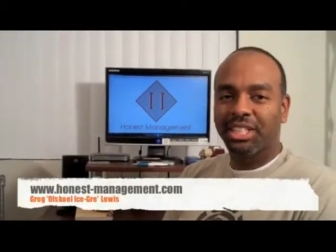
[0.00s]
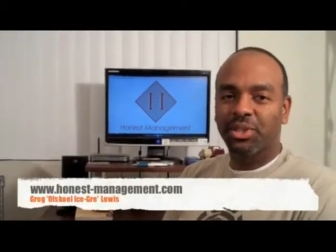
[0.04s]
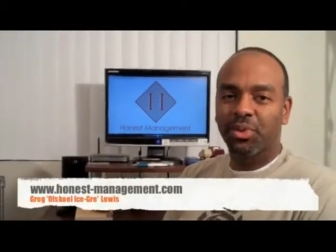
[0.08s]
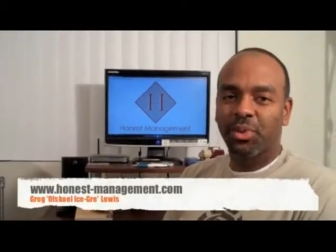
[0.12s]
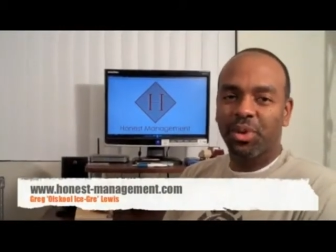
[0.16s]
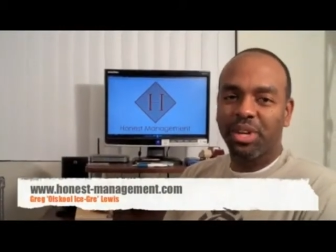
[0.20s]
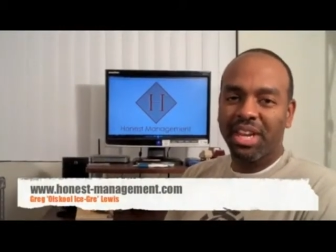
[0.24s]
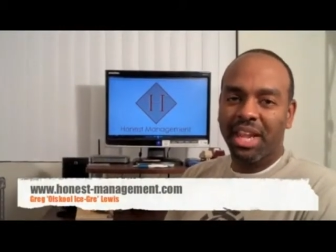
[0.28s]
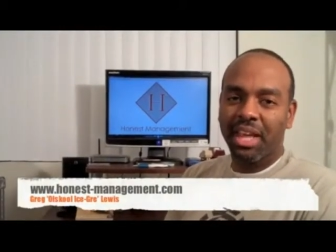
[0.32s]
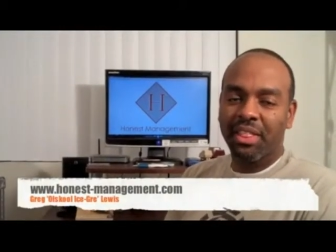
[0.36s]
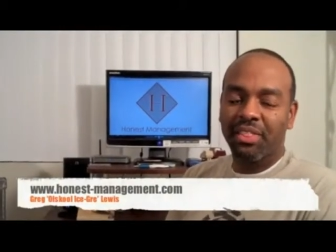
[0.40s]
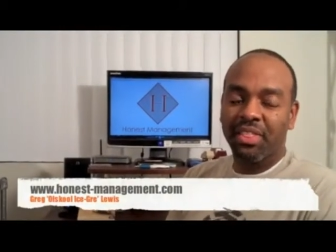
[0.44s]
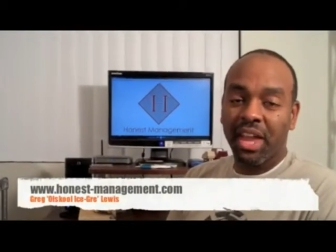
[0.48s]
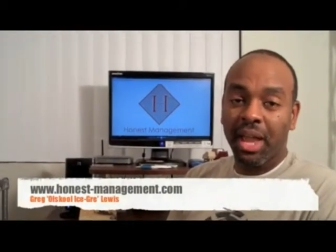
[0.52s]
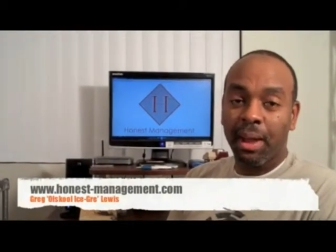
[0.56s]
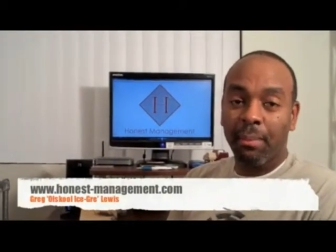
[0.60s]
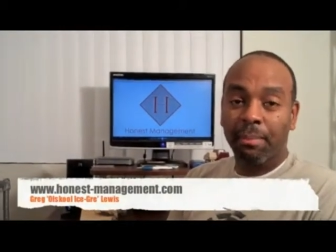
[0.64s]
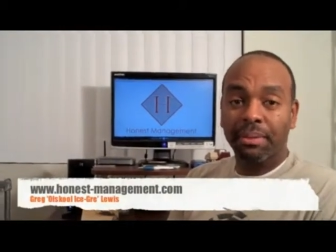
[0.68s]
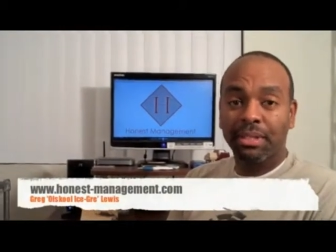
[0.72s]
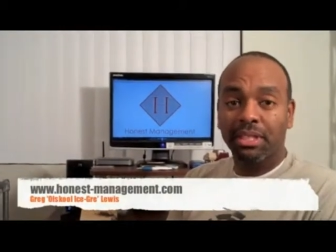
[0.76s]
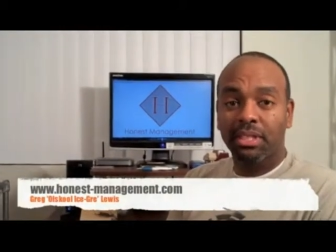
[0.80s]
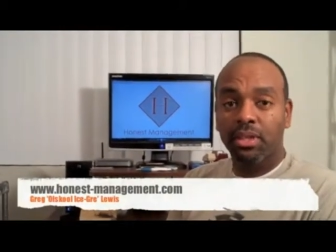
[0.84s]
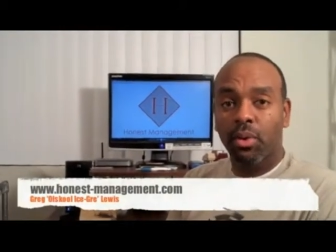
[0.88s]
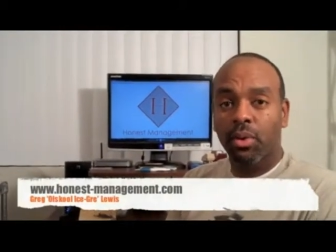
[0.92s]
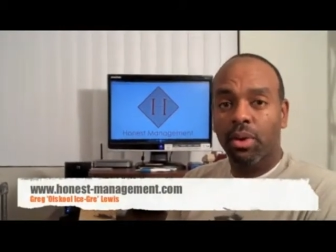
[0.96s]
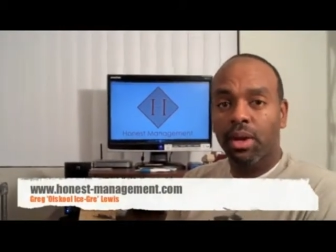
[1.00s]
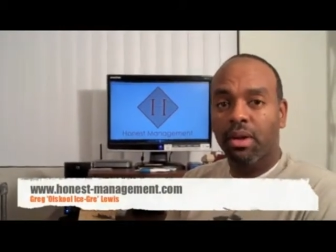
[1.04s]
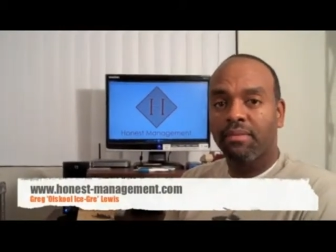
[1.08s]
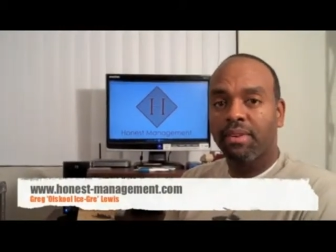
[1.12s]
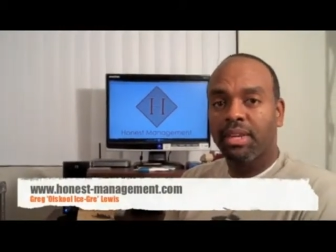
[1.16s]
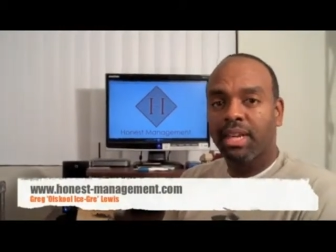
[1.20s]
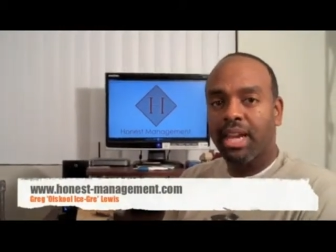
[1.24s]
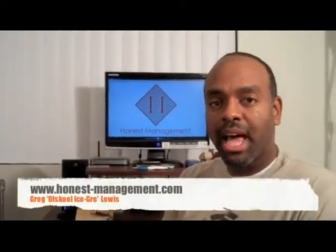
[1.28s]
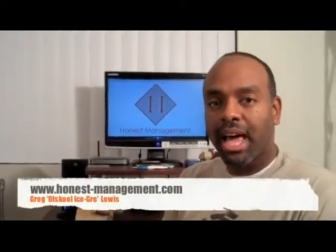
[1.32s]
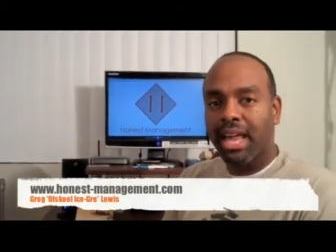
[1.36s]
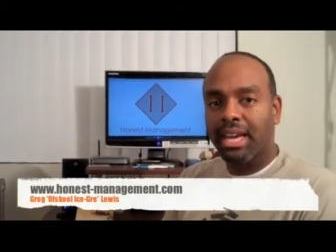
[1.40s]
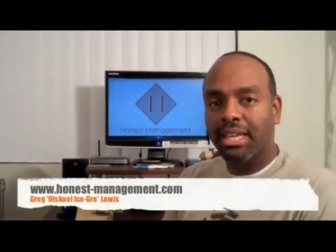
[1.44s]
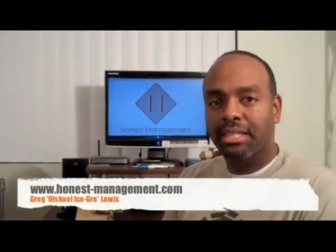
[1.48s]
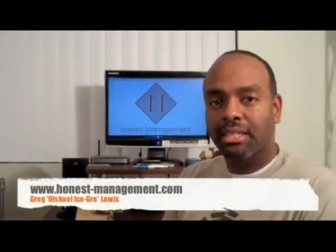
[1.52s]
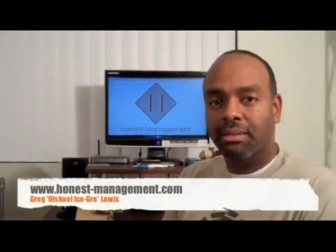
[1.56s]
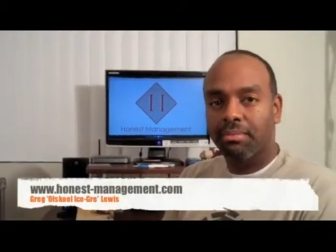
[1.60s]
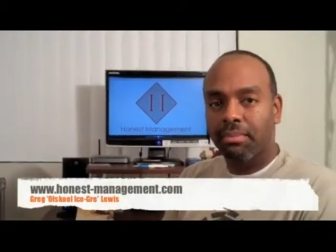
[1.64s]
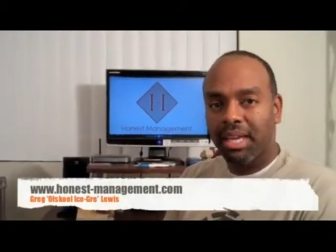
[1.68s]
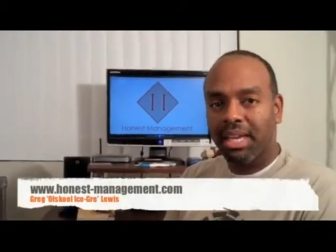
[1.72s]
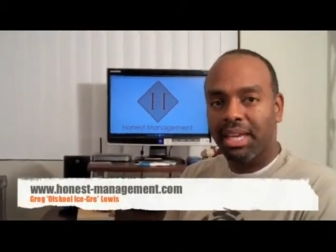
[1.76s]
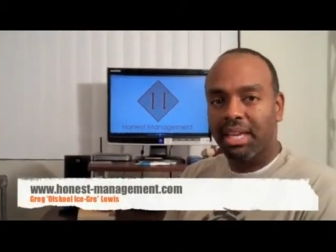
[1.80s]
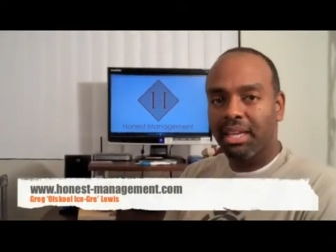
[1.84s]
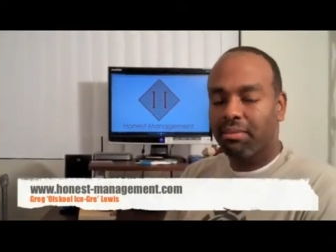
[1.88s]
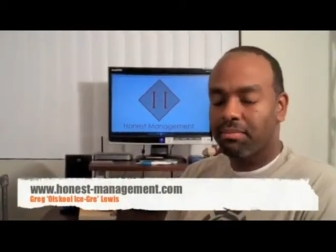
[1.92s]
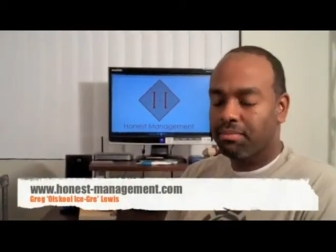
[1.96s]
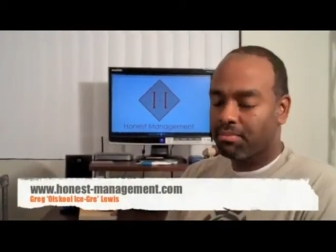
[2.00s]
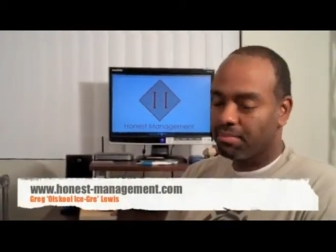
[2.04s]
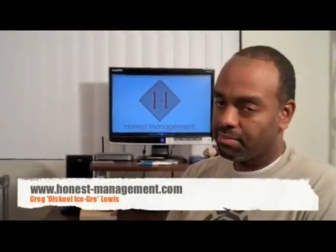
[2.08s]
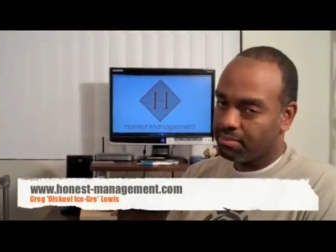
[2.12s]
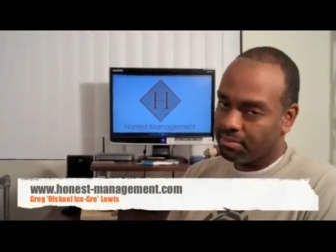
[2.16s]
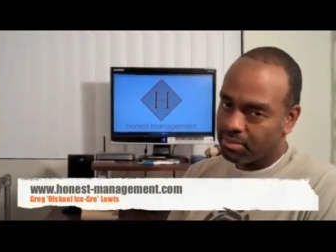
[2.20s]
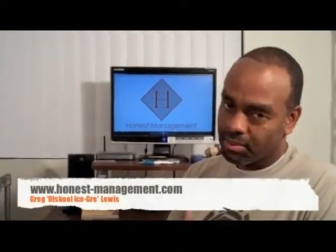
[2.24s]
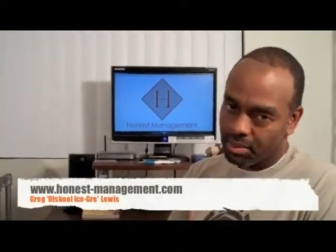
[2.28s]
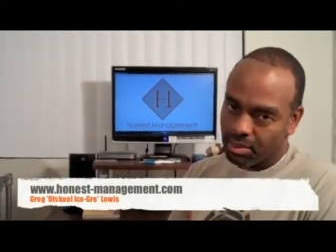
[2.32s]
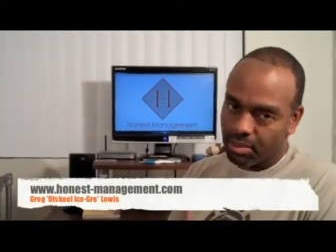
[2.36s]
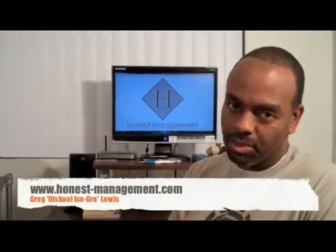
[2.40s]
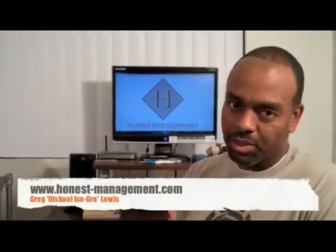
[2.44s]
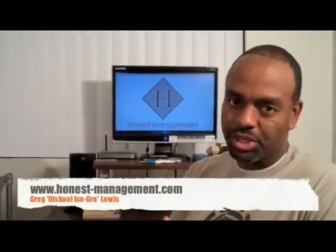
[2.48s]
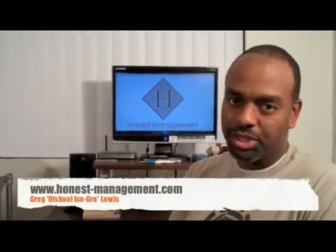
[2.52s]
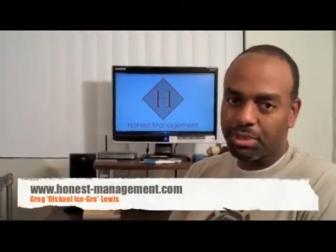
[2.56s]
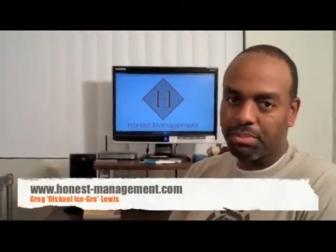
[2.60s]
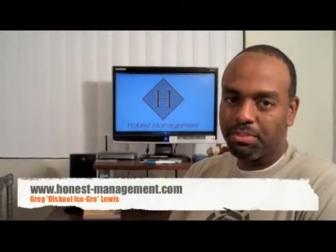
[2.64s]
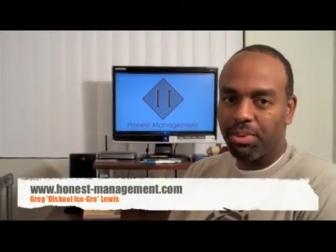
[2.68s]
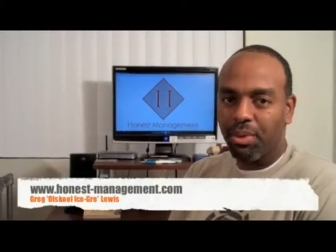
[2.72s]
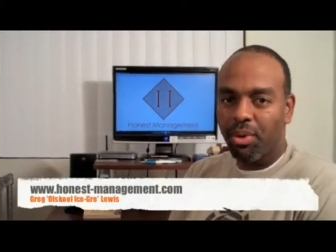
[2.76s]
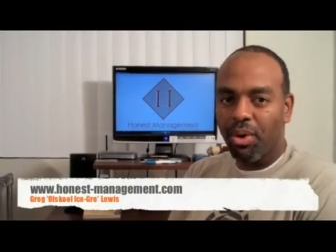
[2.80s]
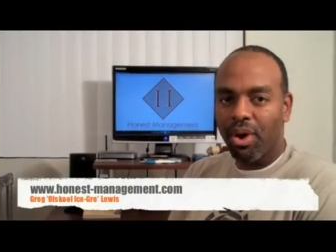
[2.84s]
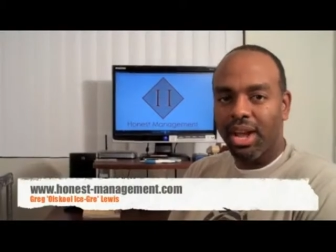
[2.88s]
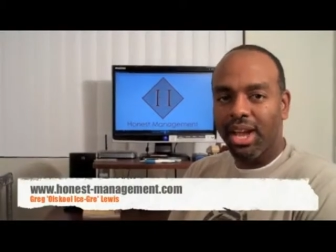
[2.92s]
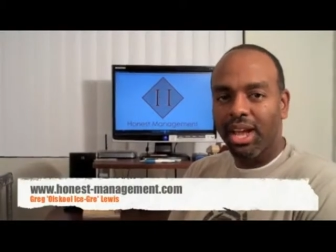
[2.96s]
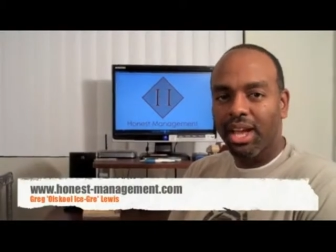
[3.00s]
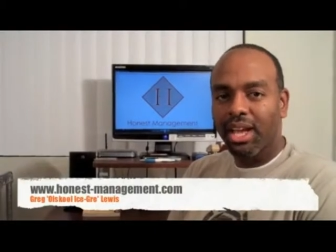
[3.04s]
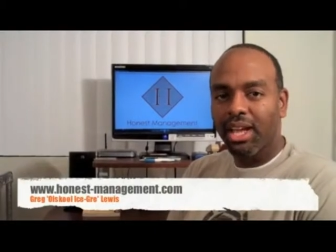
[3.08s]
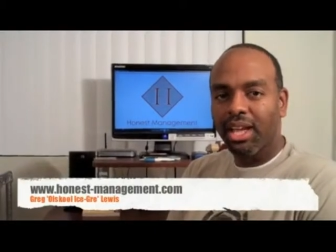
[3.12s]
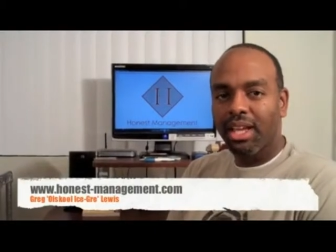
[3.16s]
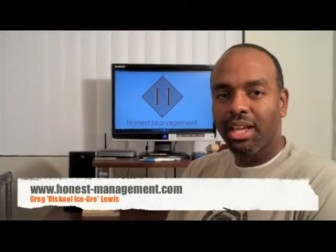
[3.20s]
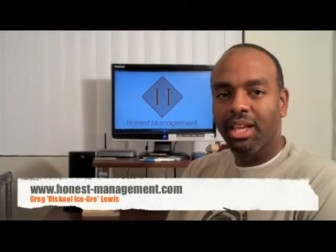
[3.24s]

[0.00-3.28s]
to another episode of An Honest Minute with your boy,